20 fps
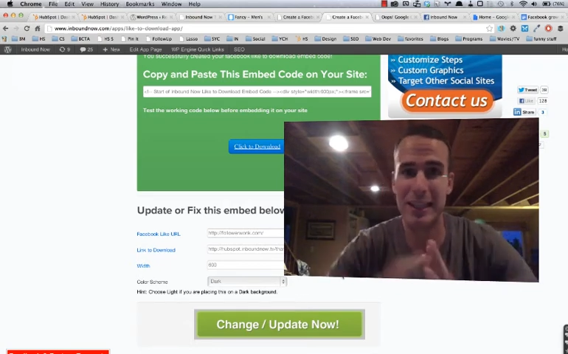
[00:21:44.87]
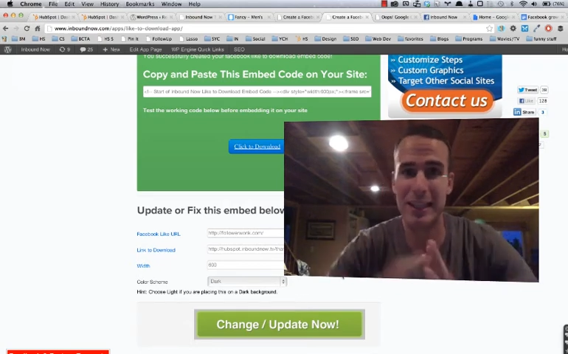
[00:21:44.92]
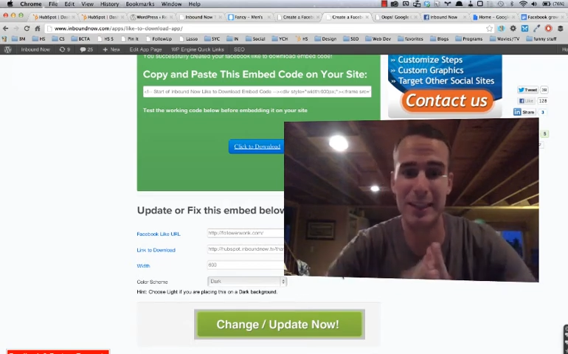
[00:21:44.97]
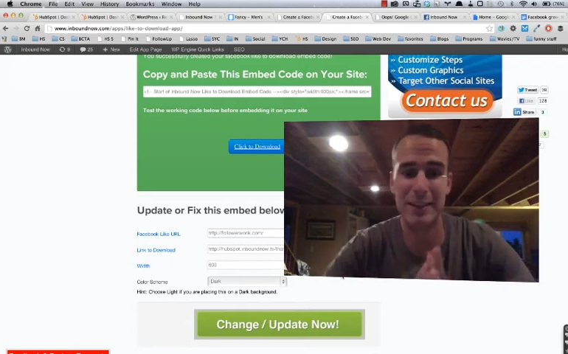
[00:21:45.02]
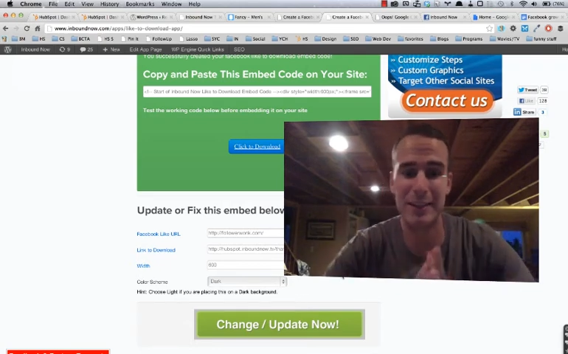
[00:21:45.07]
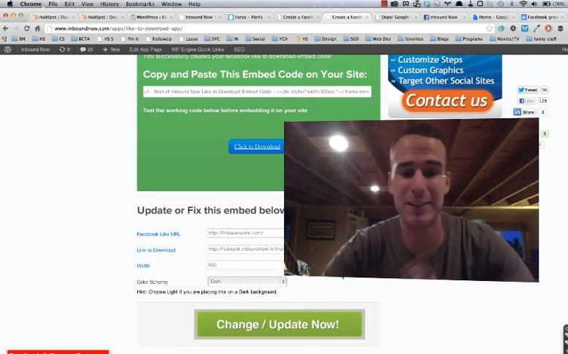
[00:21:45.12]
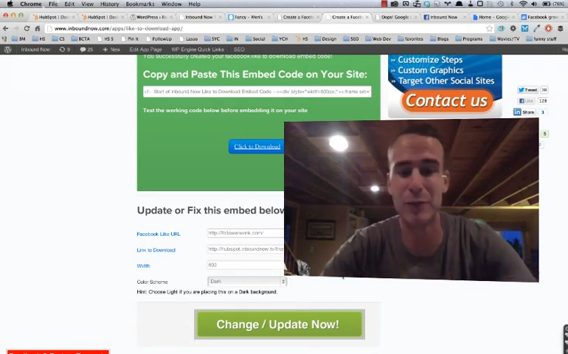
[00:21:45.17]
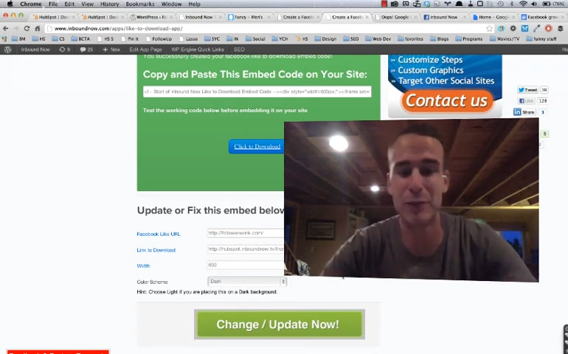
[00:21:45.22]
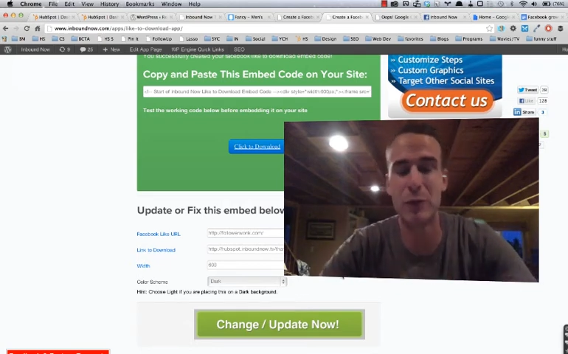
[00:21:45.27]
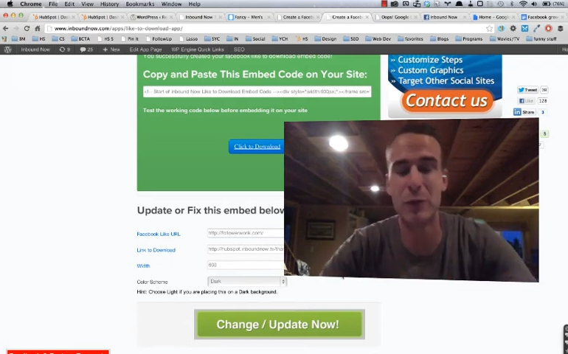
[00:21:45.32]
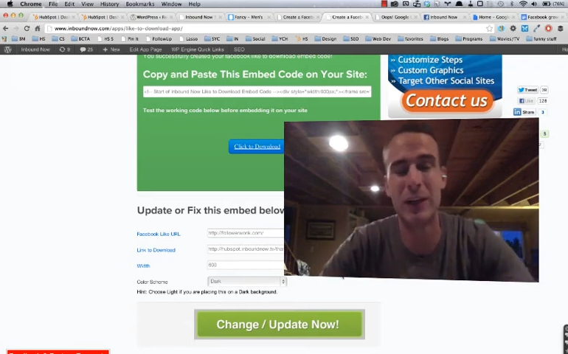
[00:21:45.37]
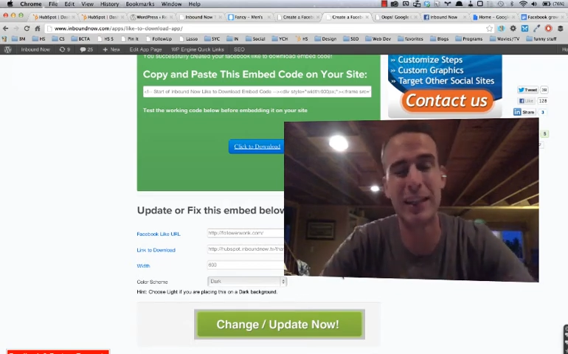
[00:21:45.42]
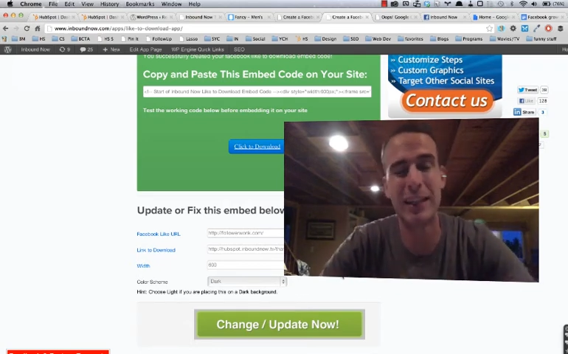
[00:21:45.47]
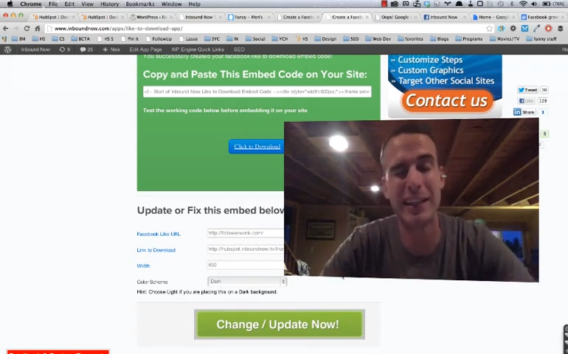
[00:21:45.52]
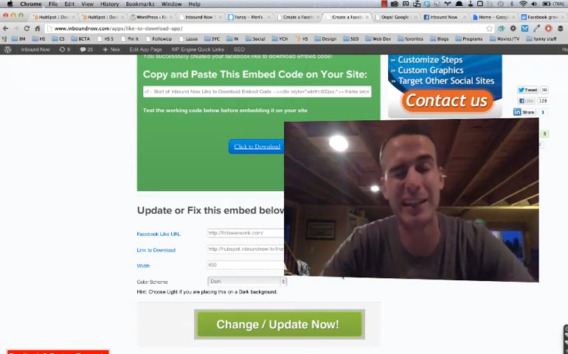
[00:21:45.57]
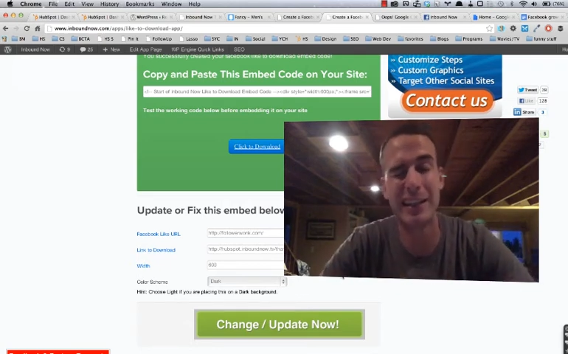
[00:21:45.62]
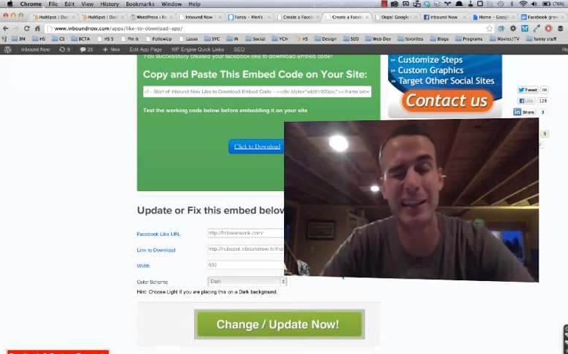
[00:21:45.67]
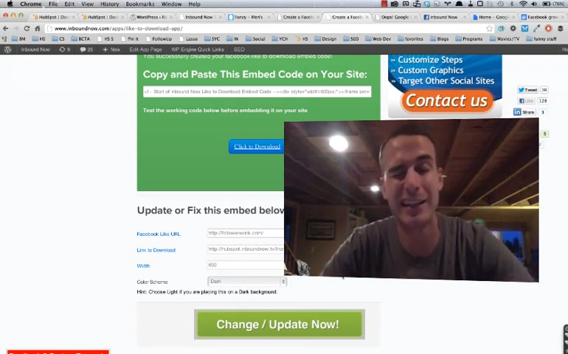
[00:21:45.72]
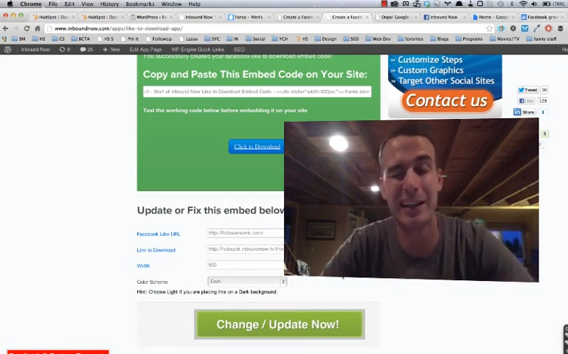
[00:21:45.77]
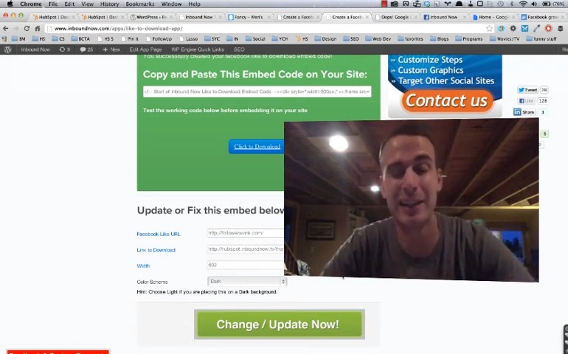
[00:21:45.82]
is running
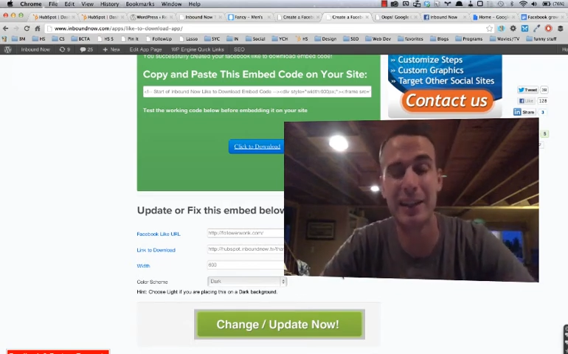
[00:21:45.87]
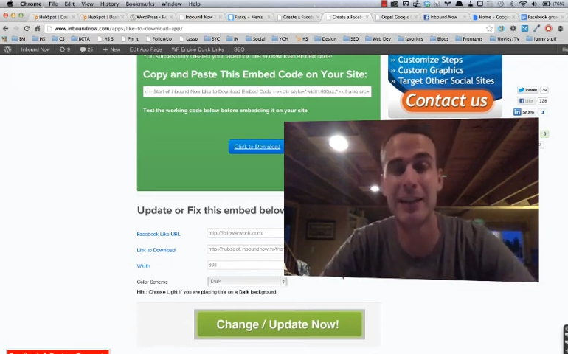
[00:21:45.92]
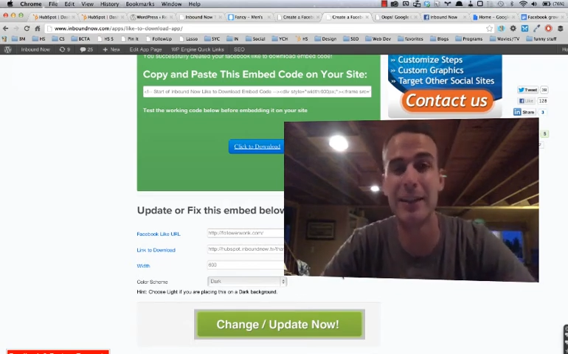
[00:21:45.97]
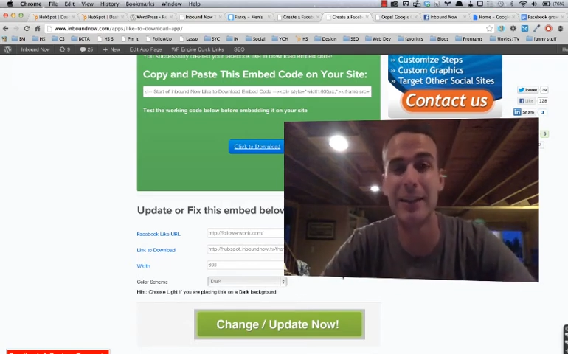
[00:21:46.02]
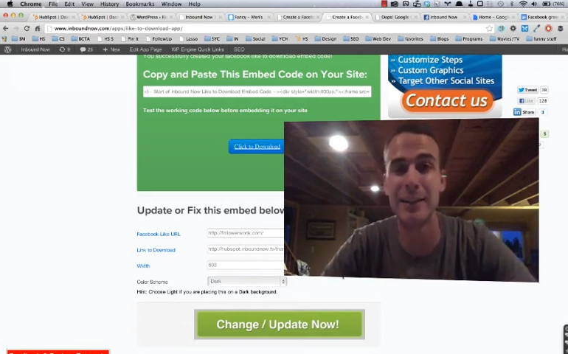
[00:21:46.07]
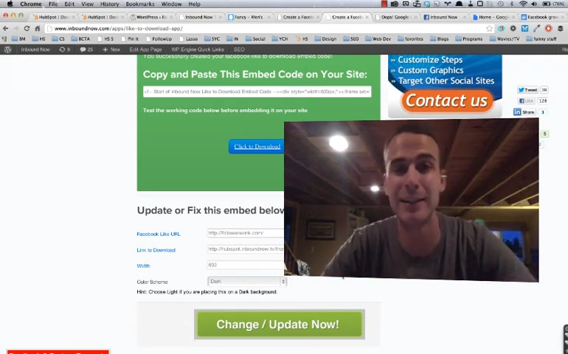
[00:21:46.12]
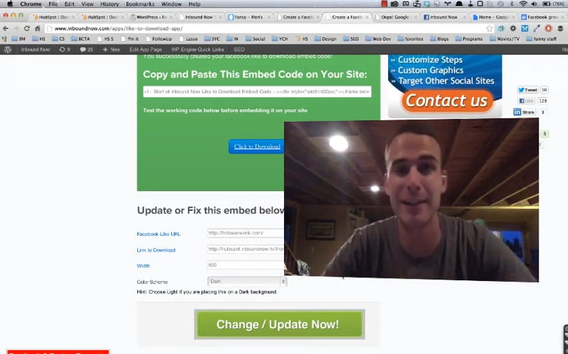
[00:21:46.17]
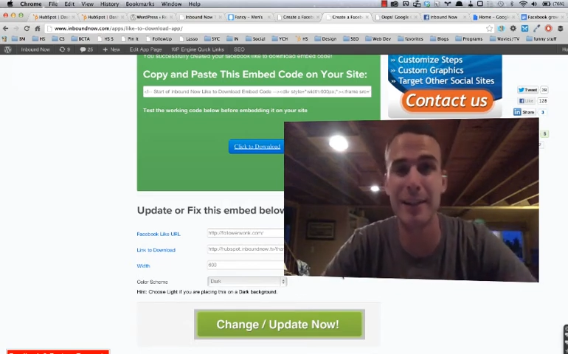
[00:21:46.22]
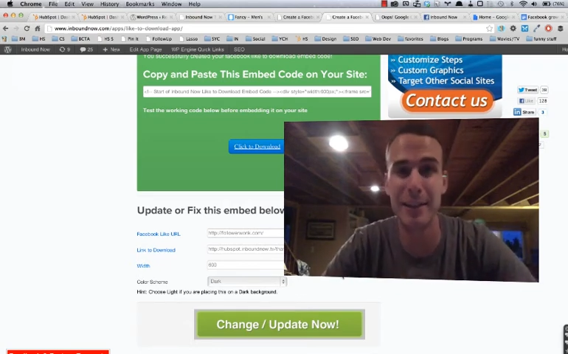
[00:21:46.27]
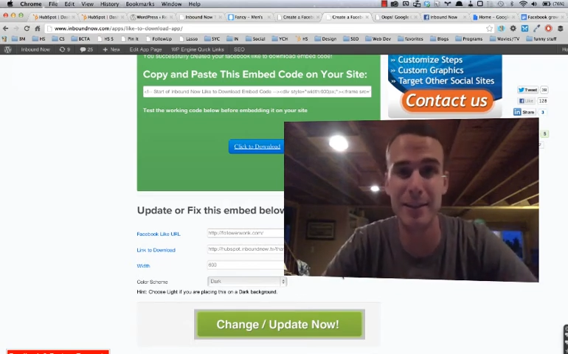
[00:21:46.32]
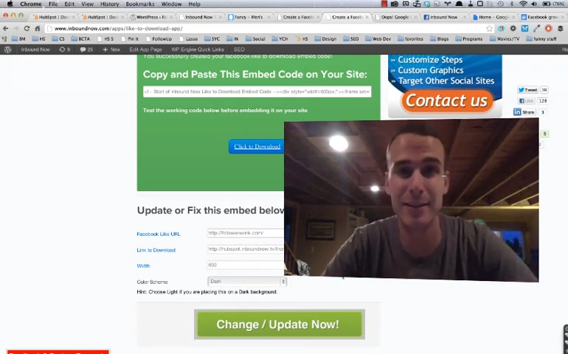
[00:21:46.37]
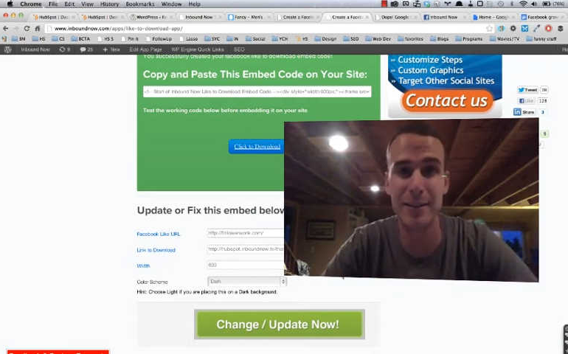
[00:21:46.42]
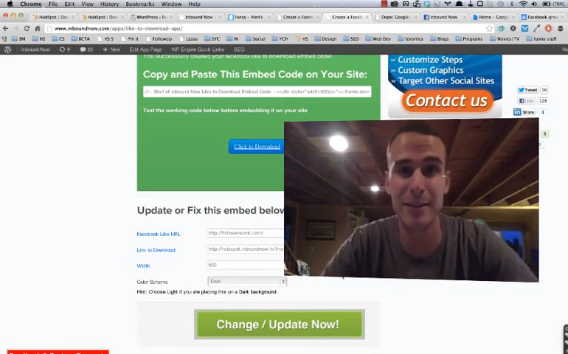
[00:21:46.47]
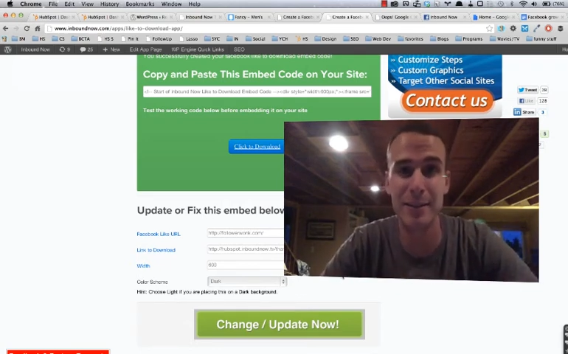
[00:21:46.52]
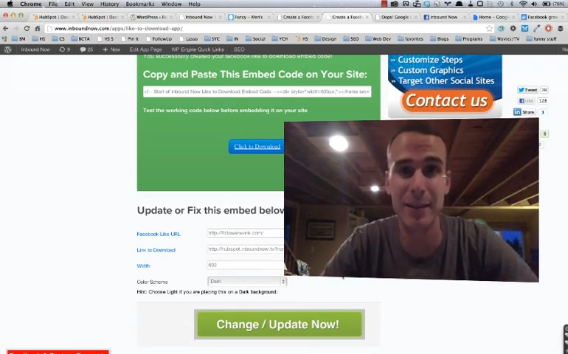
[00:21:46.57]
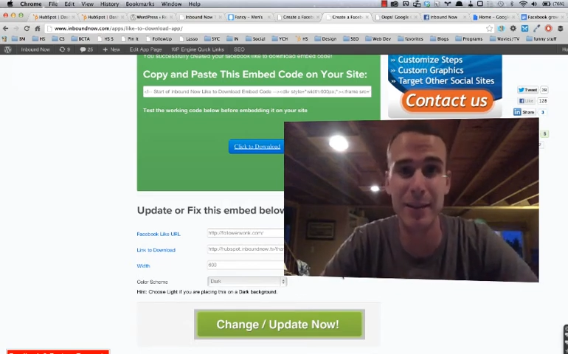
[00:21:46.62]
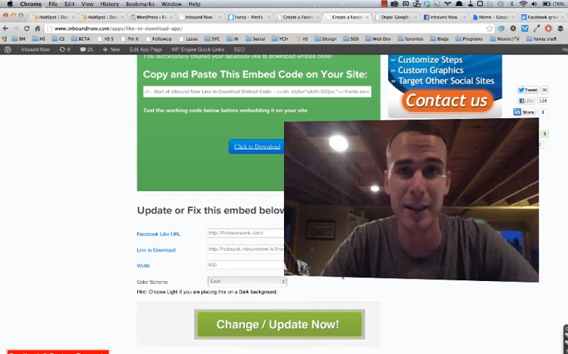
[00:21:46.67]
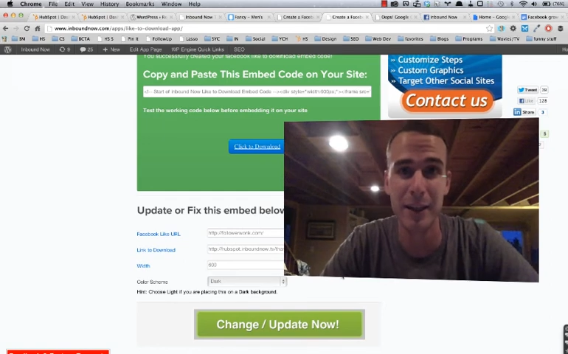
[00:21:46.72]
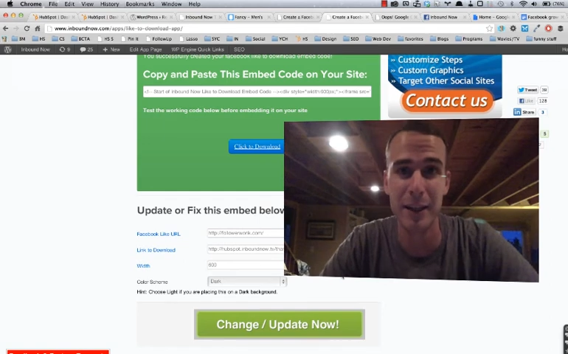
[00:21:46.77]
a contest